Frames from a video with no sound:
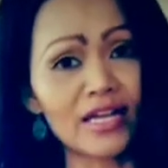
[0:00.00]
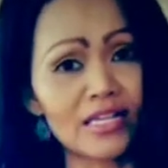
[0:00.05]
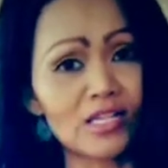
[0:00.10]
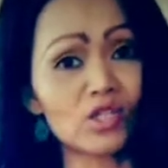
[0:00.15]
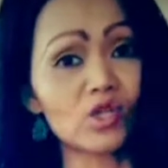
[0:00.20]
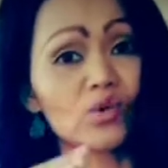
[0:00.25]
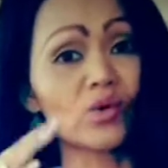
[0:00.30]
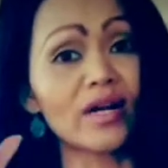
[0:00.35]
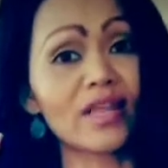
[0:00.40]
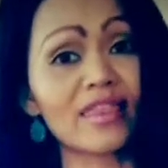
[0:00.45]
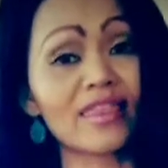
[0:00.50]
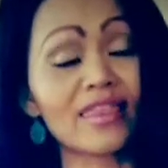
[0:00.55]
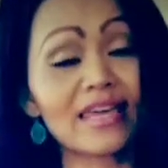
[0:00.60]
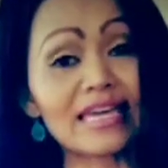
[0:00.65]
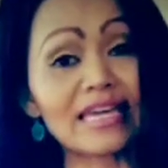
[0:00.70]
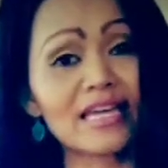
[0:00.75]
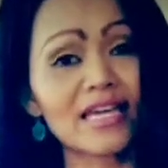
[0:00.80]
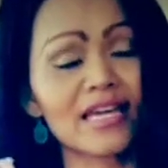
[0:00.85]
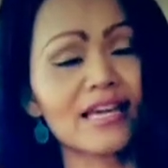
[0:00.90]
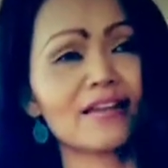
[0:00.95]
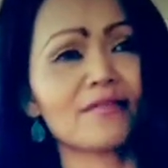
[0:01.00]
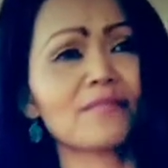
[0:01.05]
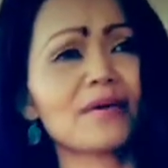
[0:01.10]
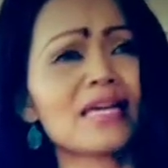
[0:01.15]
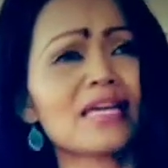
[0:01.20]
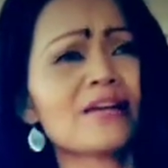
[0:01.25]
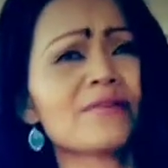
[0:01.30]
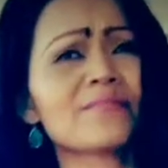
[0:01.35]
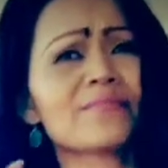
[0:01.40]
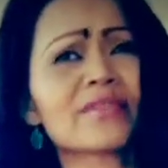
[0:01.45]
enduring thing in
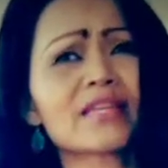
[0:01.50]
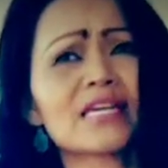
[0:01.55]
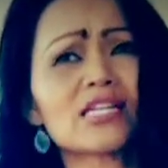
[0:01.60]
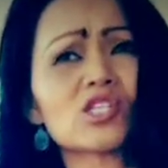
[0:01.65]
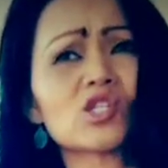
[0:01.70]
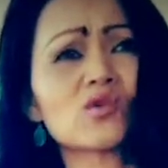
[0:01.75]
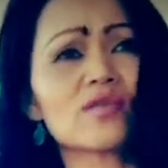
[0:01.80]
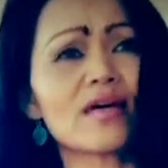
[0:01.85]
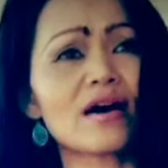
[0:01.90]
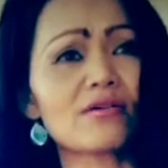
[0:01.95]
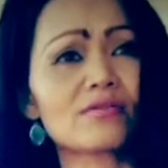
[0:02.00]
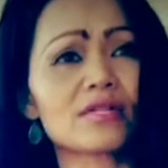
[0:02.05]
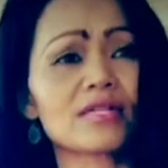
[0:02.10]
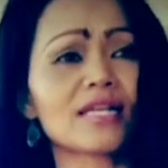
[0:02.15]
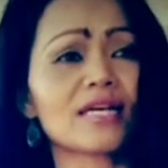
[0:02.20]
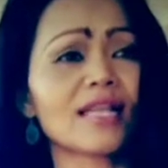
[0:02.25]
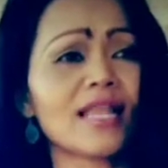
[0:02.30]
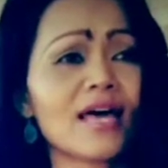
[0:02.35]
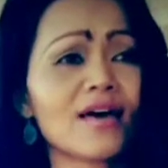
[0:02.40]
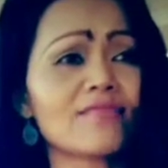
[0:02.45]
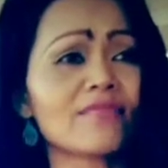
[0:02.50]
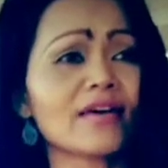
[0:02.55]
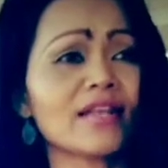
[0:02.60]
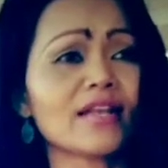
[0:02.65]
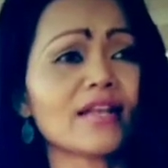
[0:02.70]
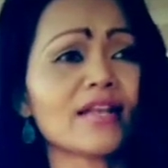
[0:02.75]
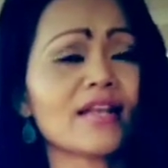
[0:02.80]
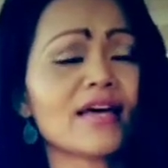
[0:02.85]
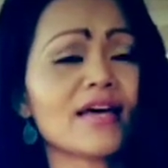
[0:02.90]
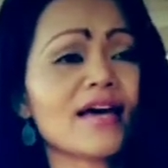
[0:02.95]
me in
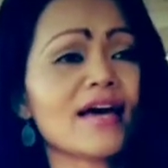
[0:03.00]
2011.